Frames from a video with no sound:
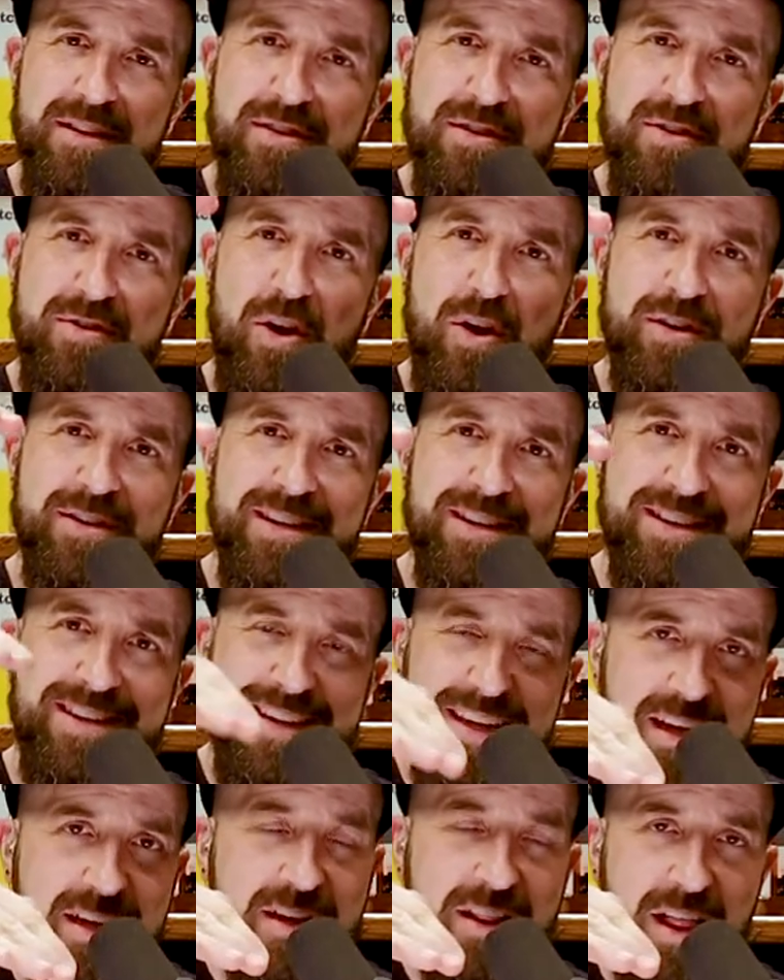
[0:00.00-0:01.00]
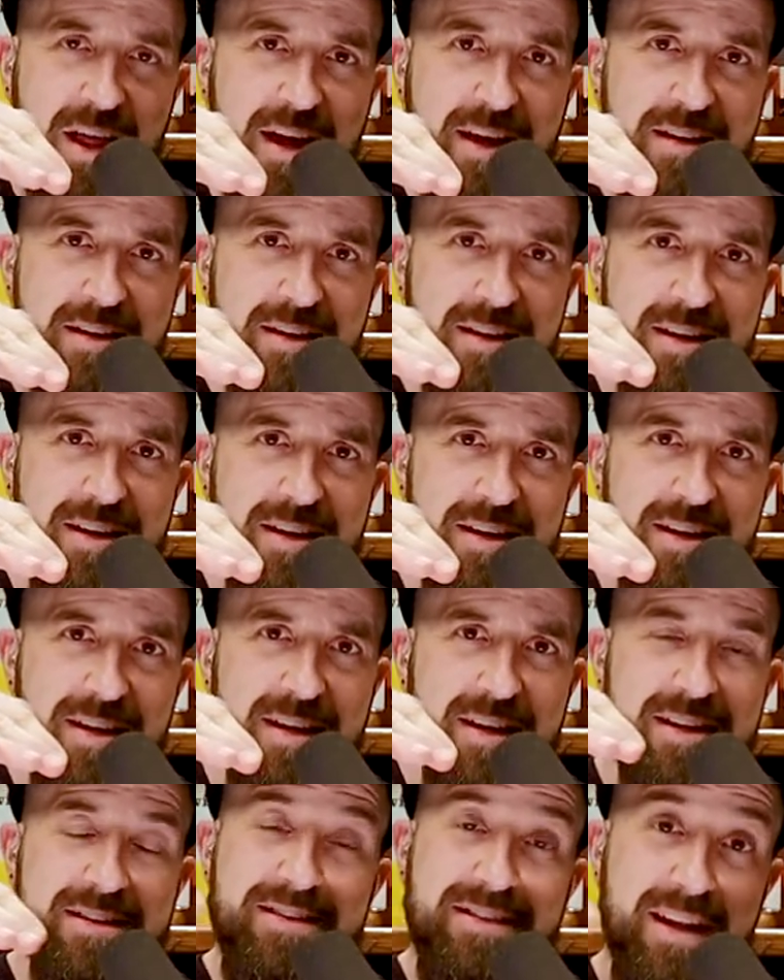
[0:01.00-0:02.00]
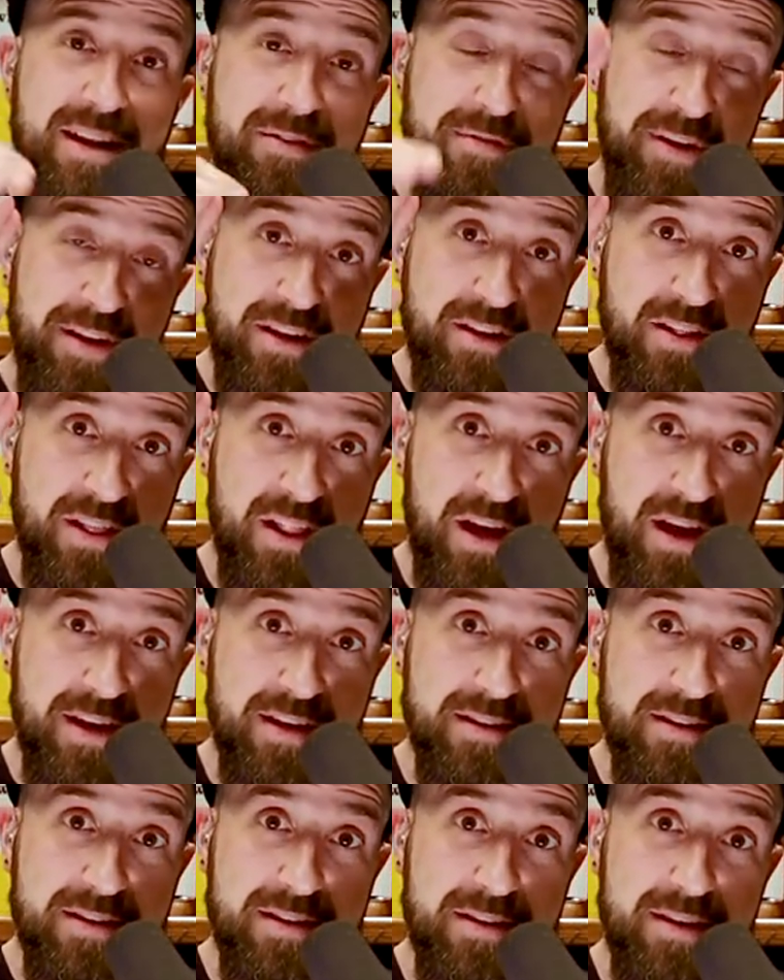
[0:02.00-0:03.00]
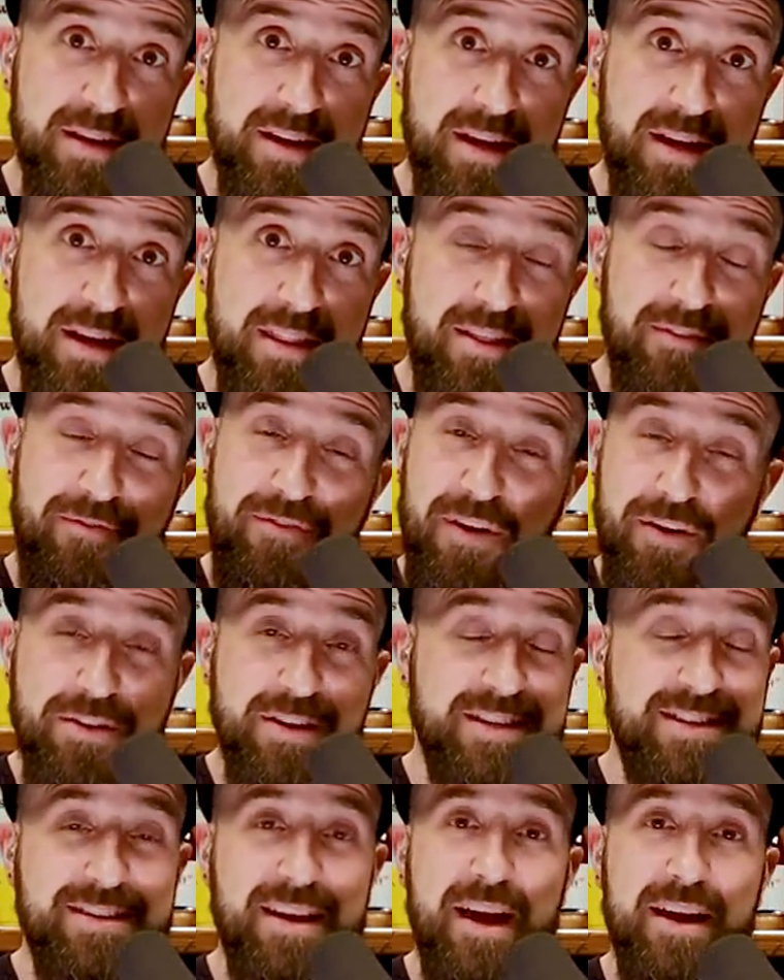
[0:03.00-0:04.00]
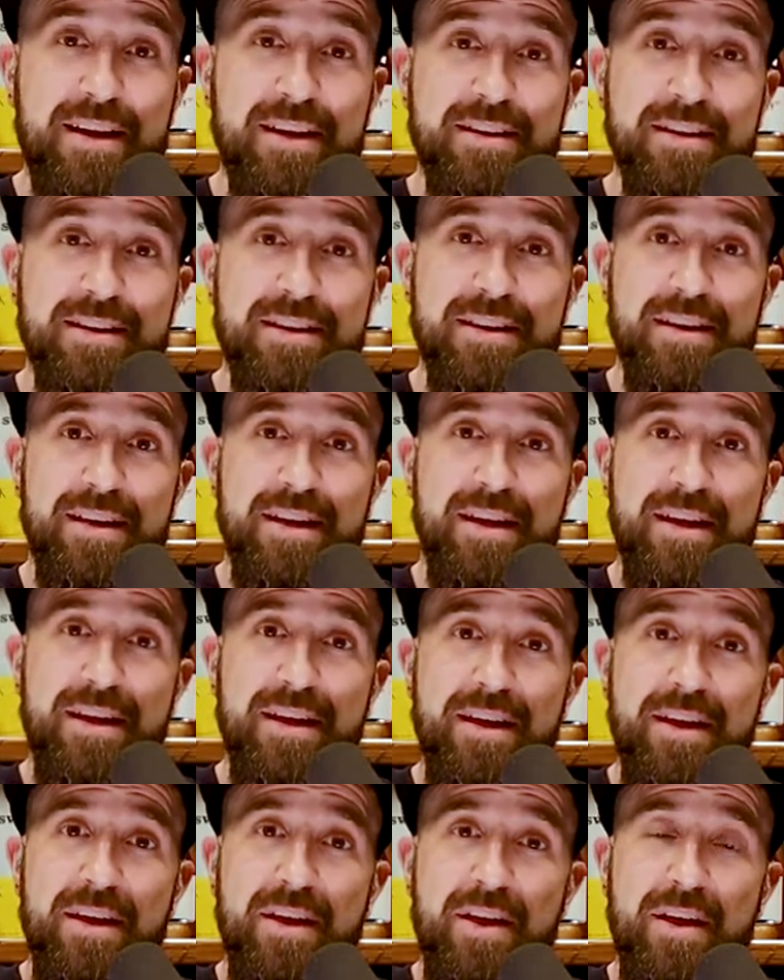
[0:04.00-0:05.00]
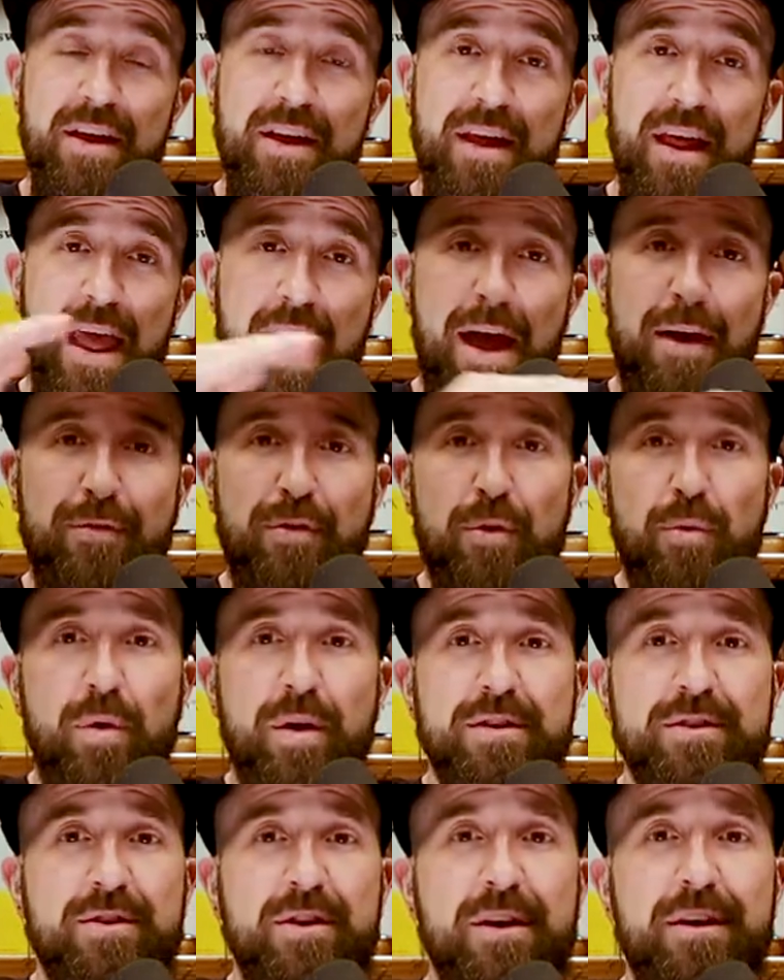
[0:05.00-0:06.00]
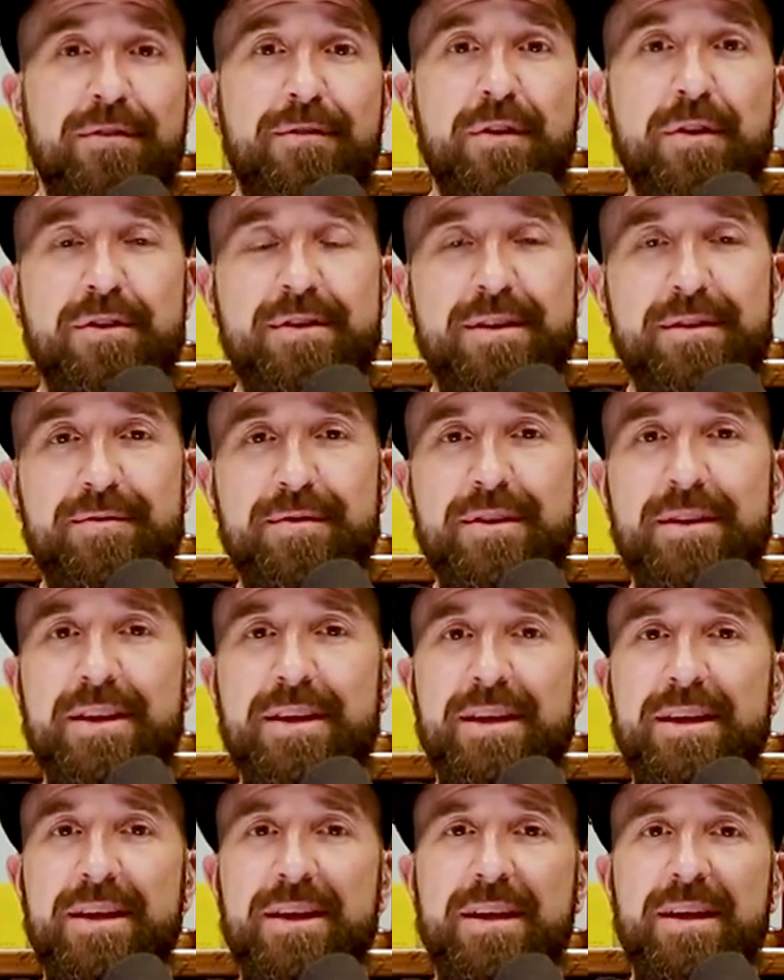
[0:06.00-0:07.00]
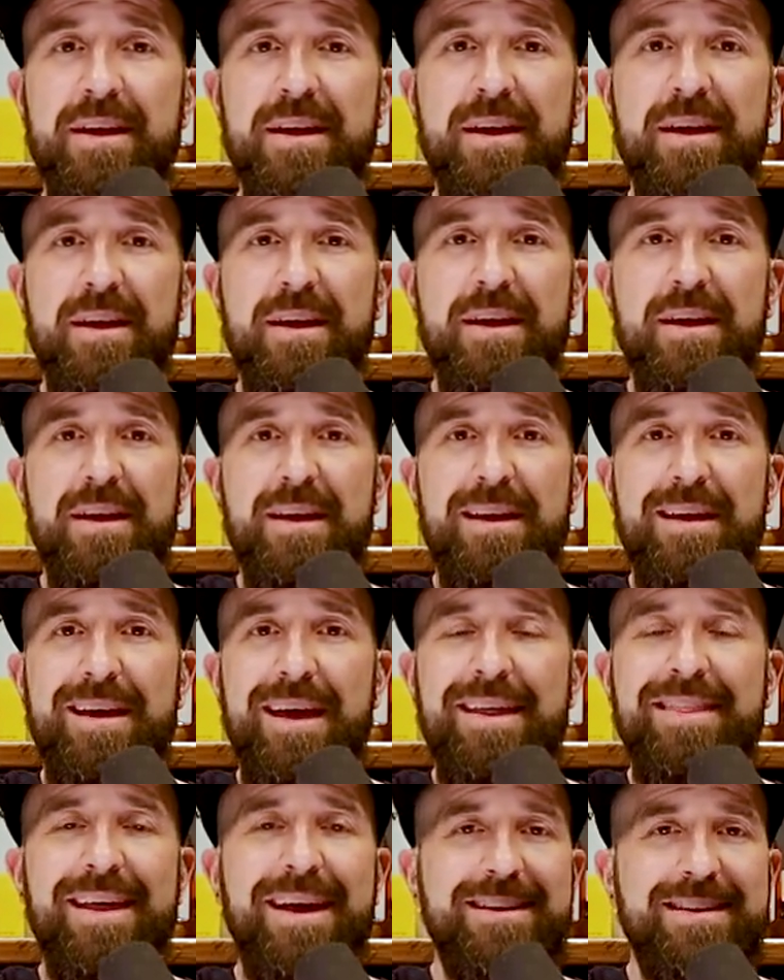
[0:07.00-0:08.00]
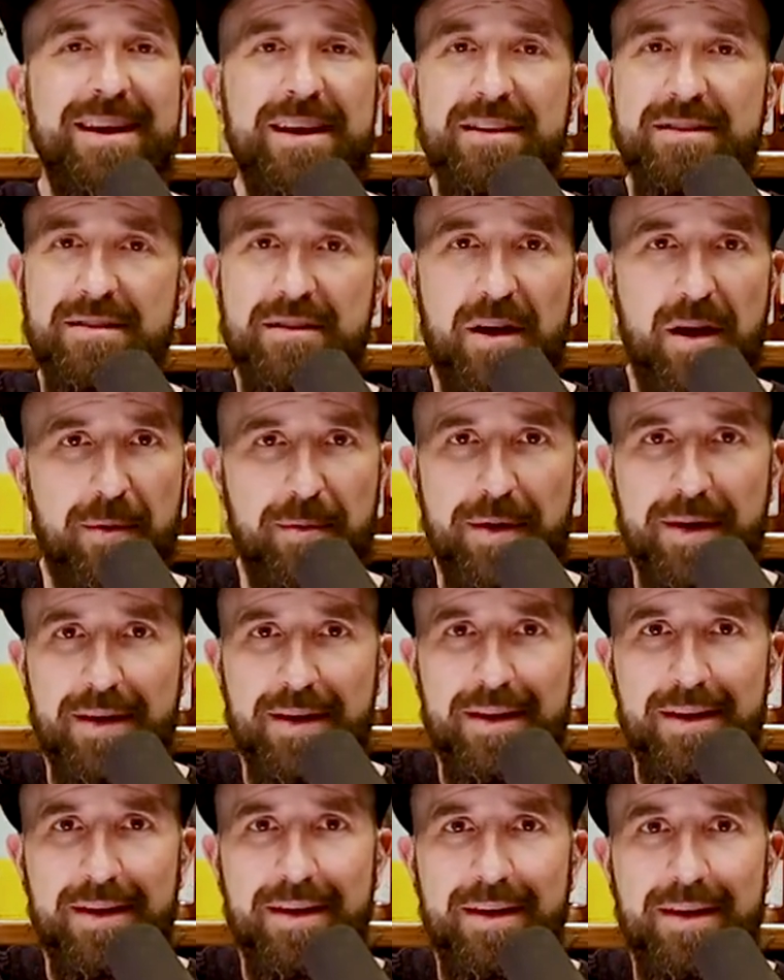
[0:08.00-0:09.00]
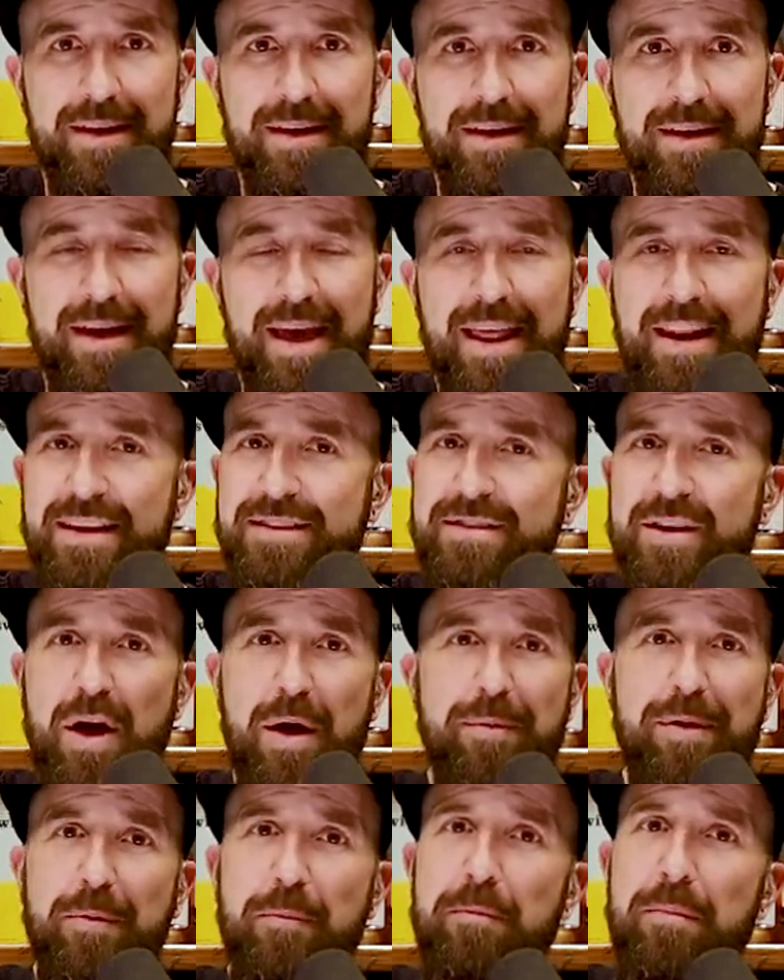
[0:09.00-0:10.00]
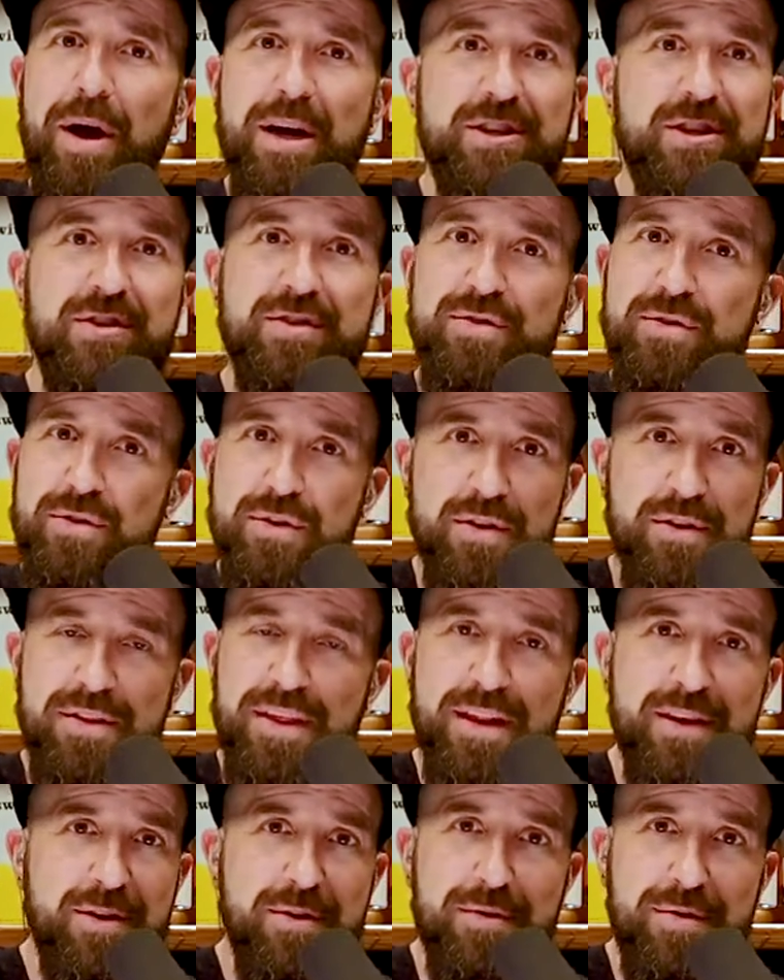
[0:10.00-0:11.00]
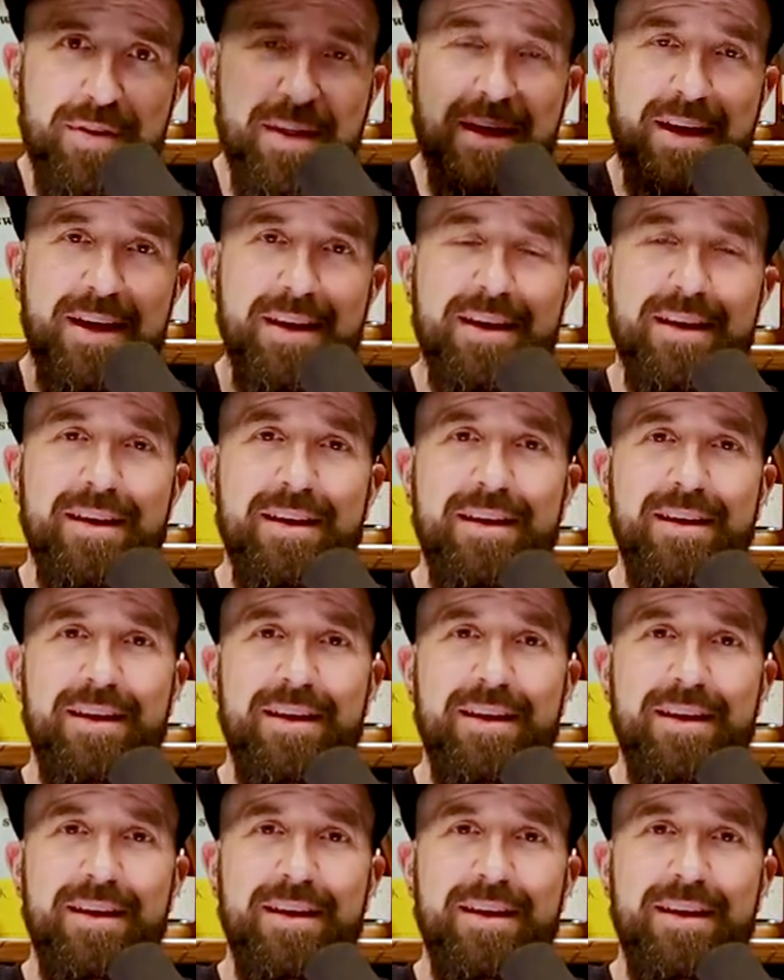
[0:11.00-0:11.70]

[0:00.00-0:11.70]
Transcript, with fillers: start to decline instead of incline, the very second, everyone's going to feel differently. And that day is coming. And it's coming much sooner than you think.